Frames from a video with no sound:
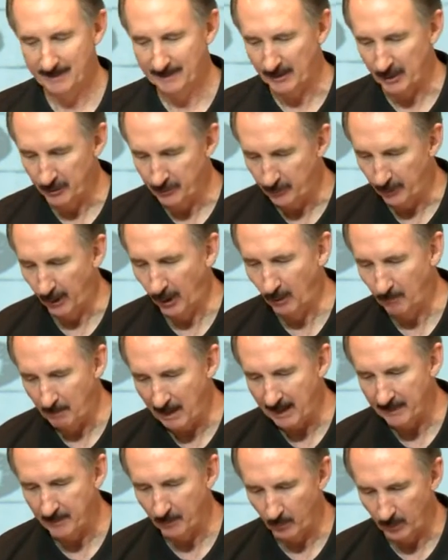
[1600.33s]
controlled
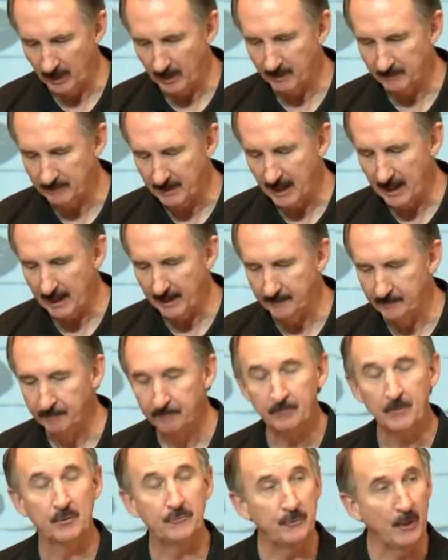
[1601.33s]
by the will of God.
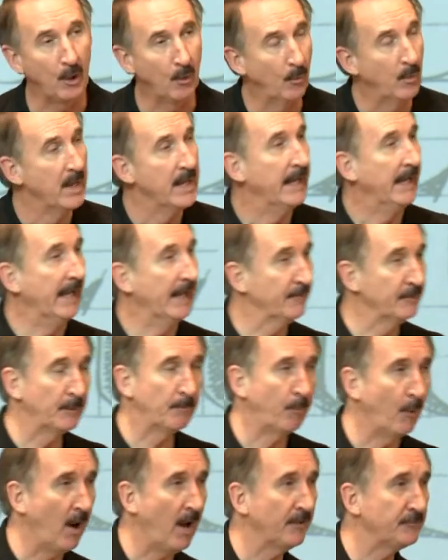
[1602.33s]
So, in the
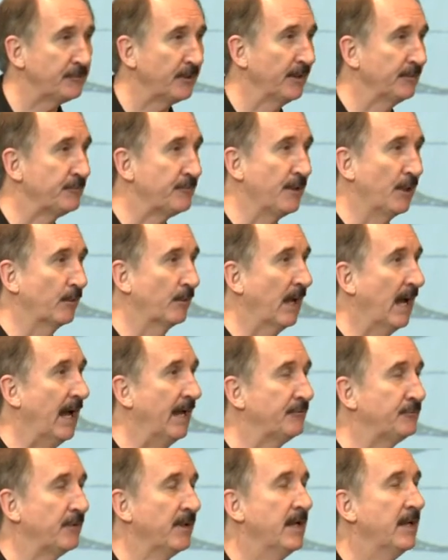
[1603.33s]
process, though,
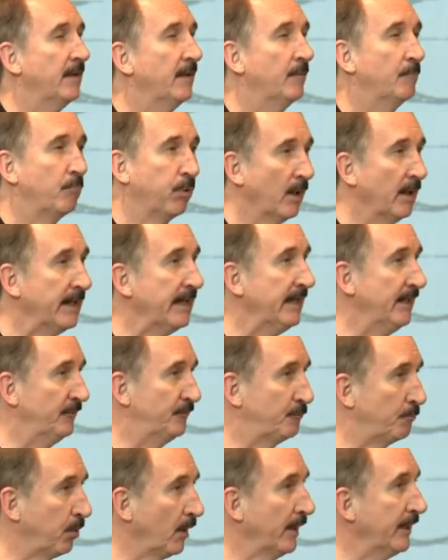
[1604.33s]
guys,
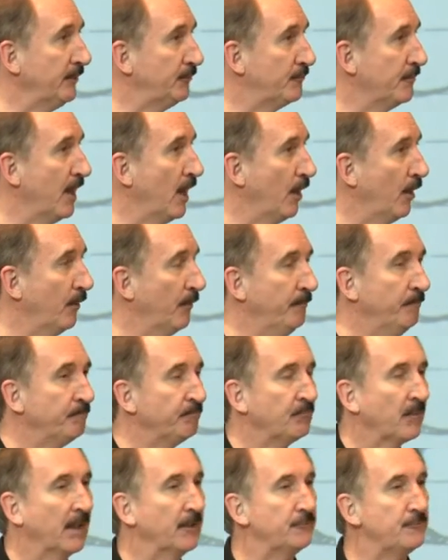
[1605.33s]
please, please know
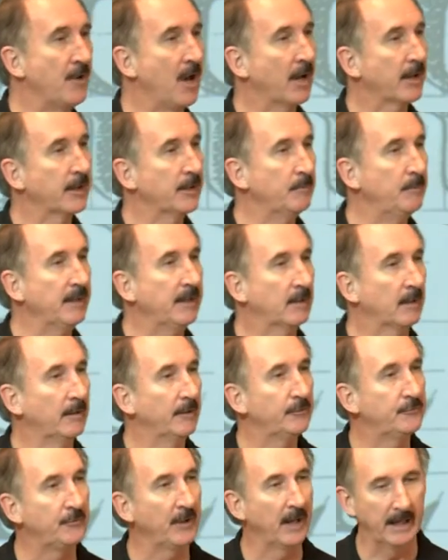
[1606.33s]
it's not going to be
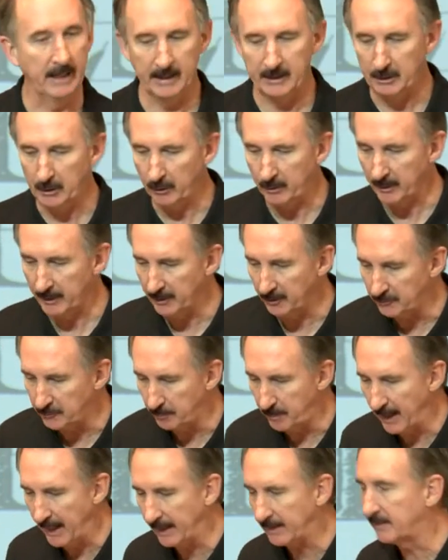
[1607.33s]
clear sailing. You can
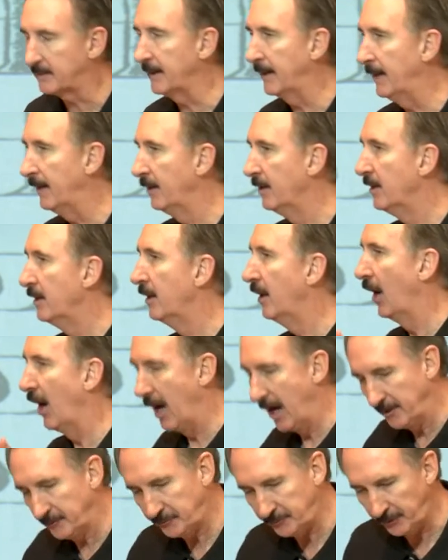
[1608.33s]
expect uh,
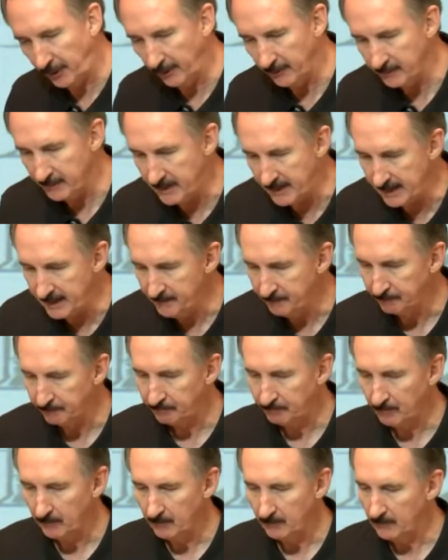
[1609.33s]
uncertainty.
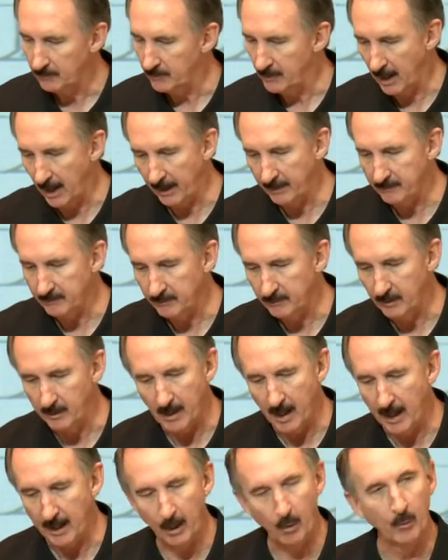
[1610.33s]
Not, you're
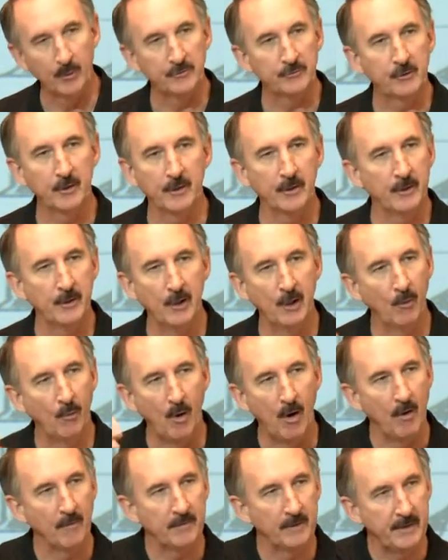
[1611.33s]
not always going to know
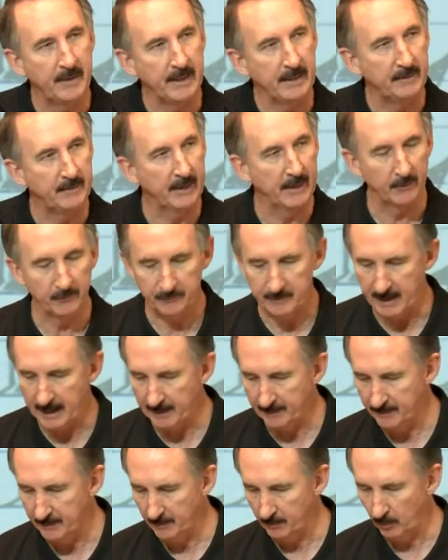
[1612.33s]
all the details
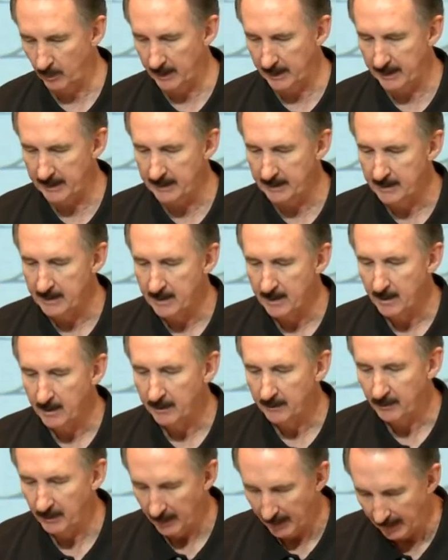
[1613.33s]
down the way
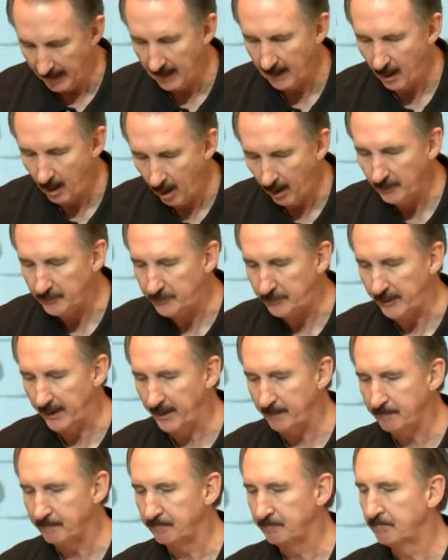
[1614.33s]
uh, hardship,